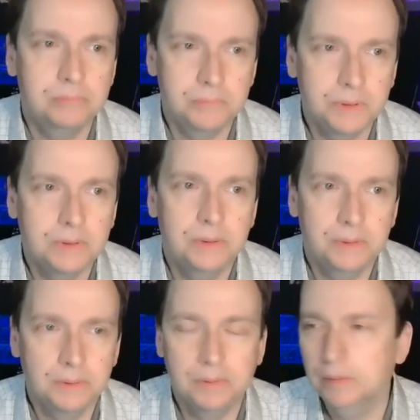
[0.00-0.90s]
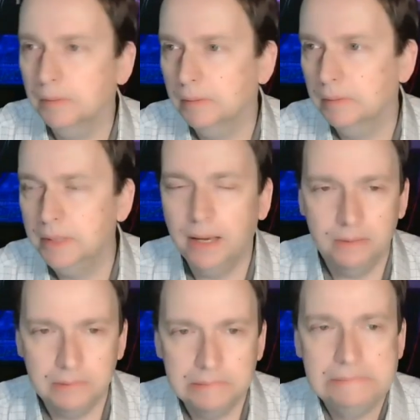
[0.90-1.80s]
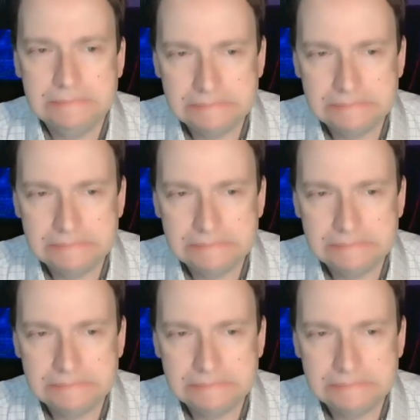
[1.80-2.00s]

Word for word: 12 videos plus yeah.